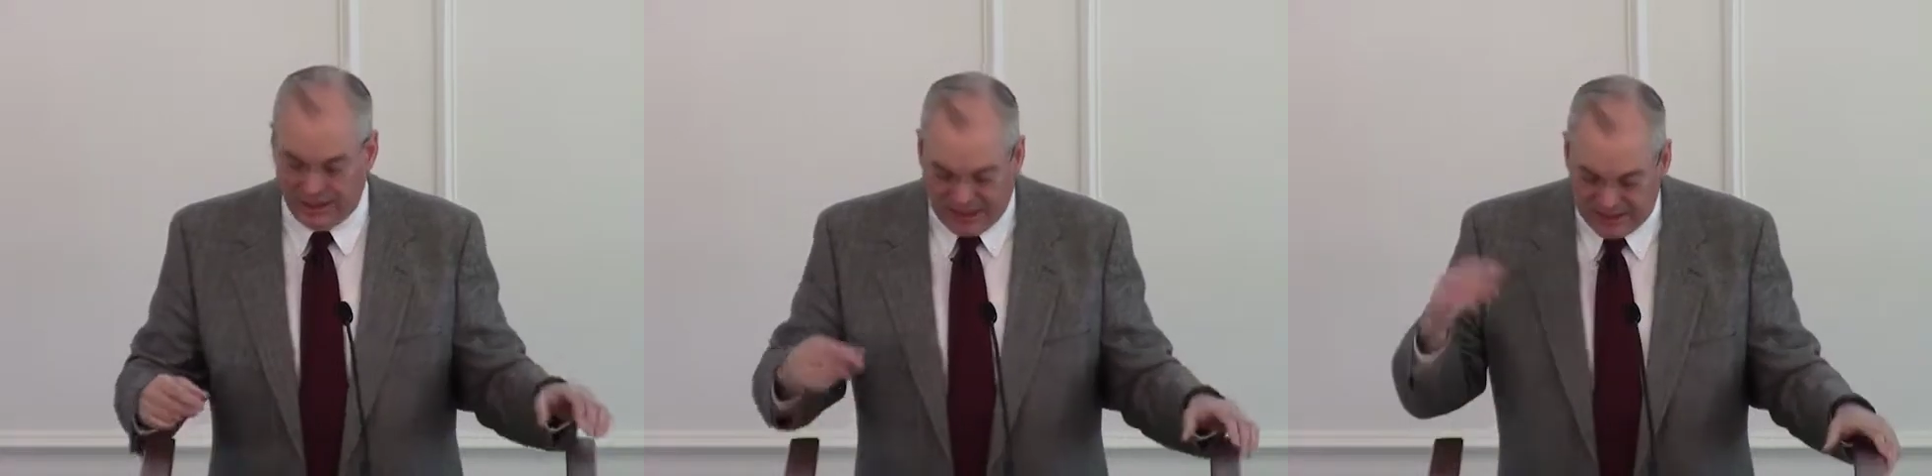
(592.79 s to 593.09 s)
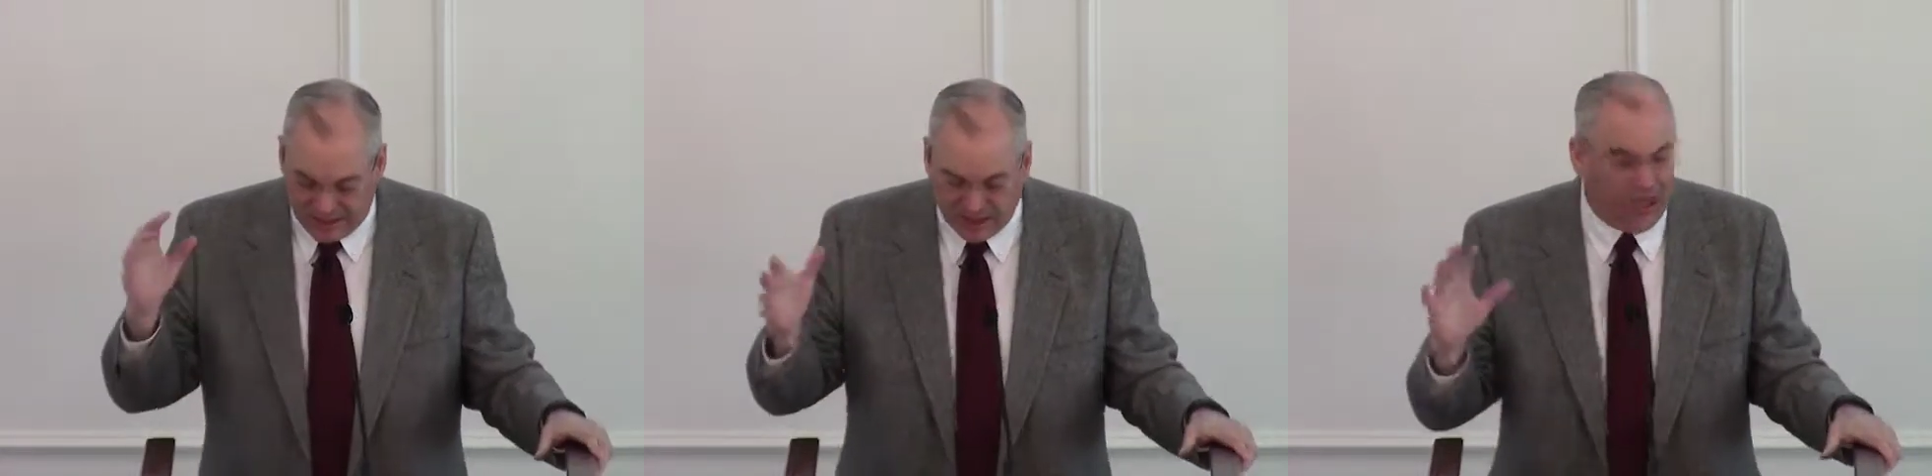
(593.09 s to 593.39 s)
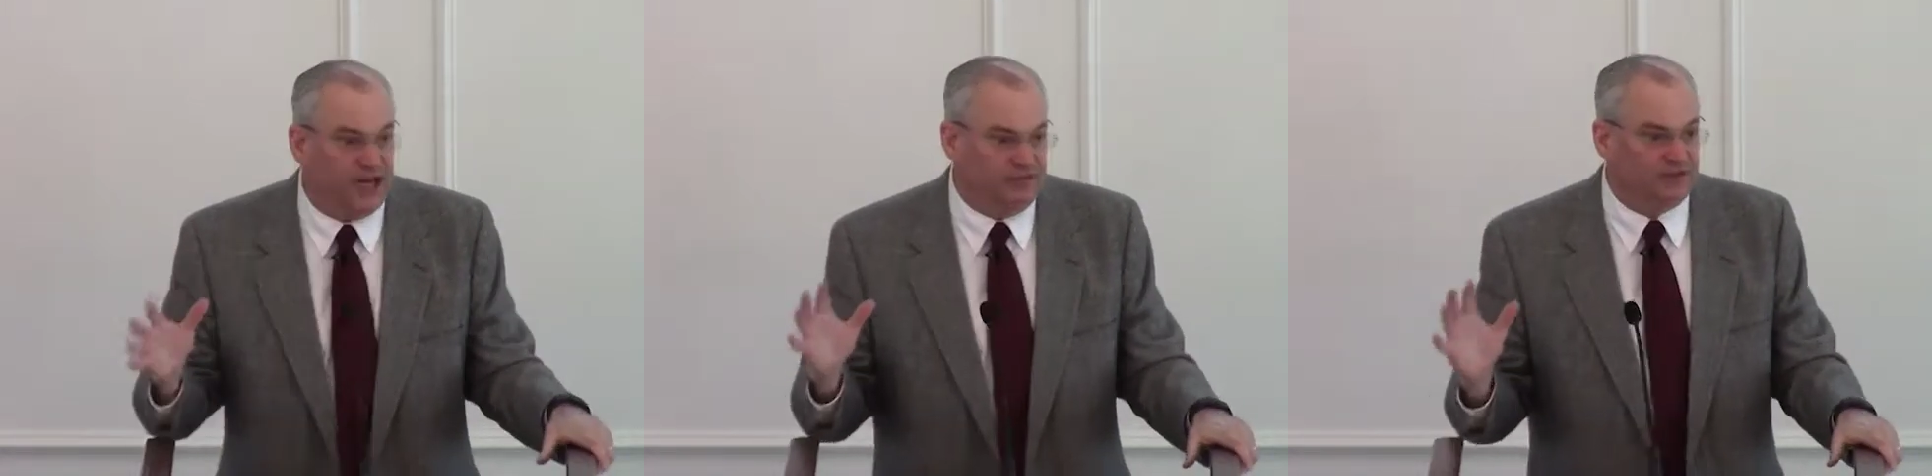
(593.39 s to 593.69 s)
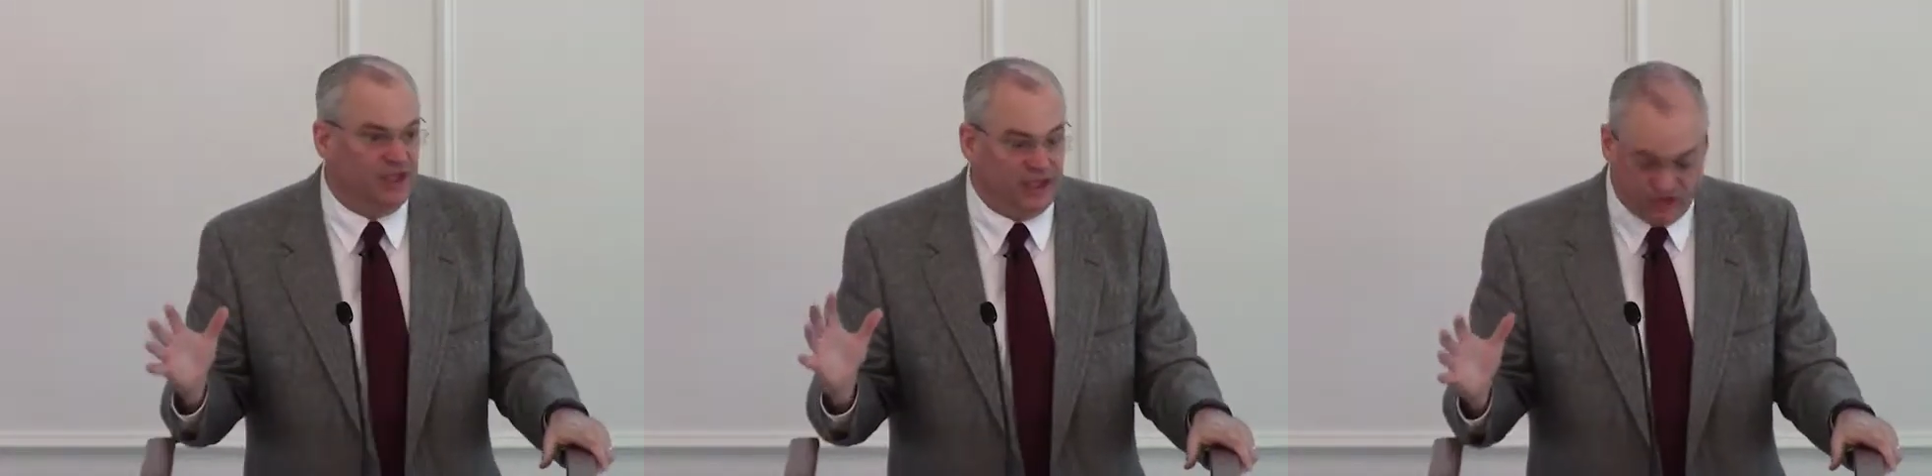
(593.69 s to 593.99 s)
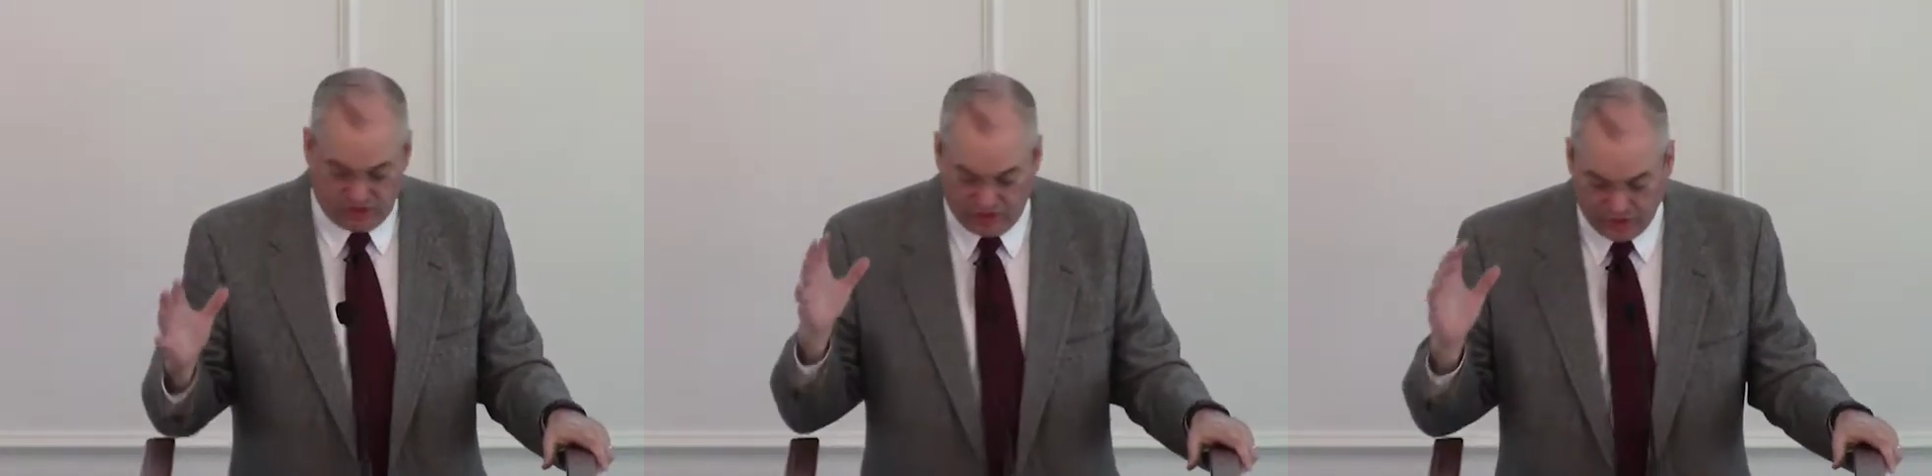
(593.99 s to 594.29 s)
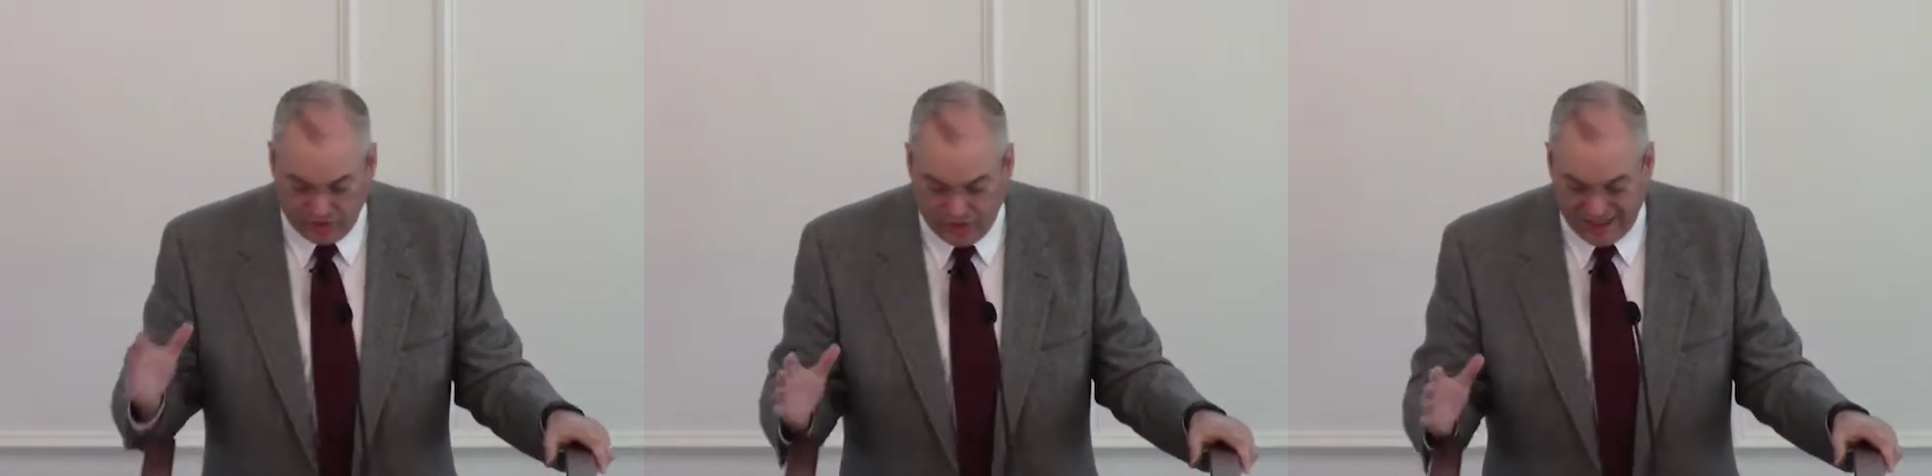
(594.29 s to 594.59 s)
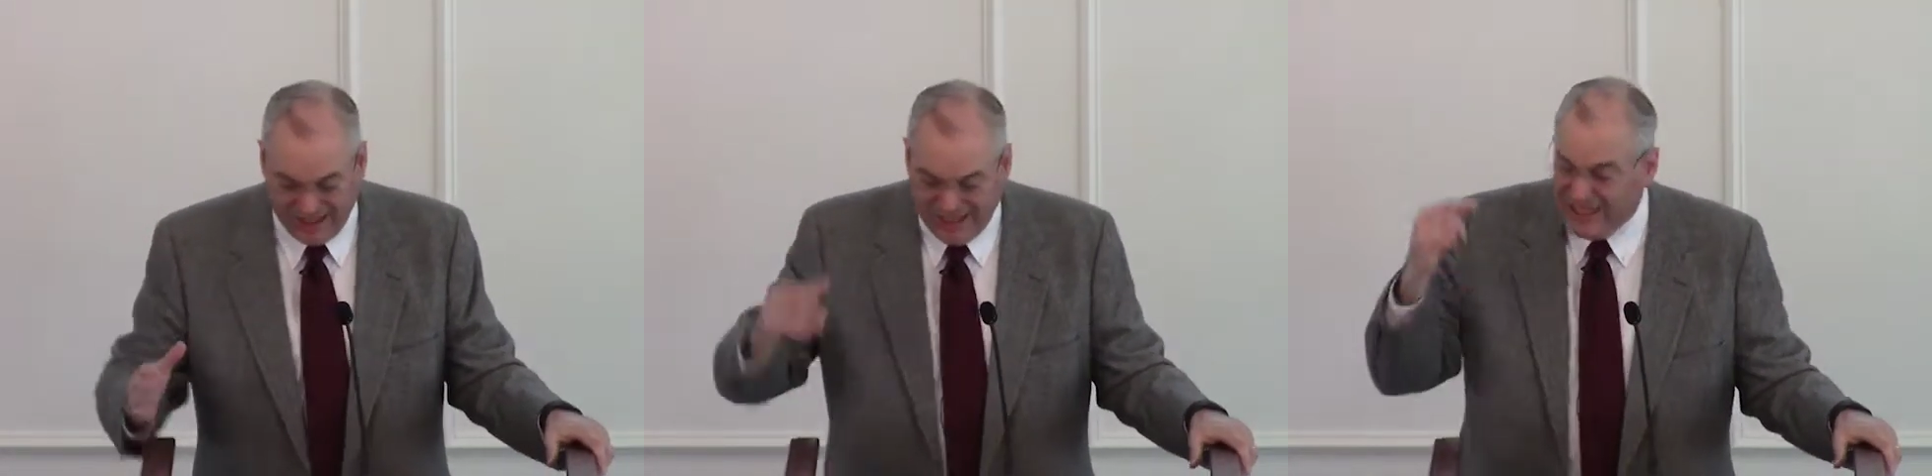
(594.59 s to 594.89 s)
it did a lot of things that are good.